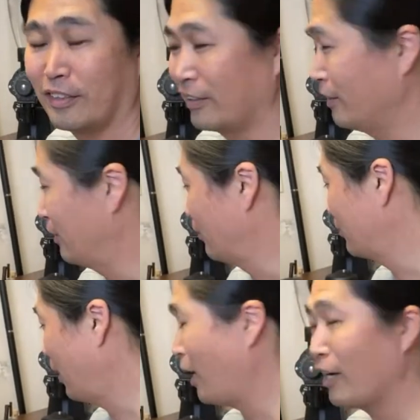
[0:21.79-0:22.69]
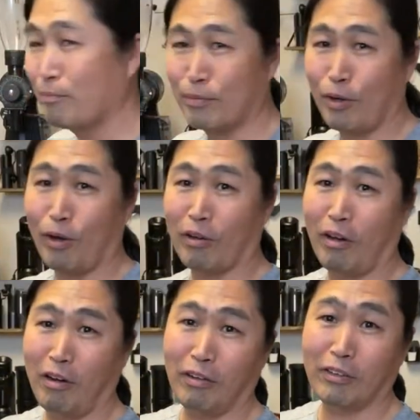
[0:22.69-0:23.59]
goodness, I broke
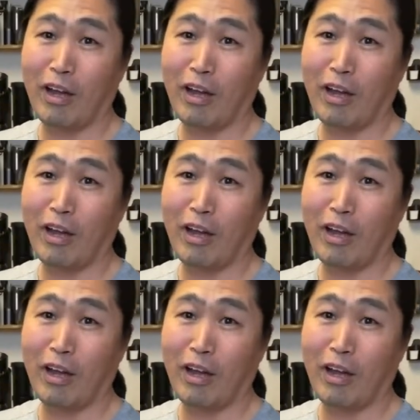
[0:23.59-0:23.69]
all the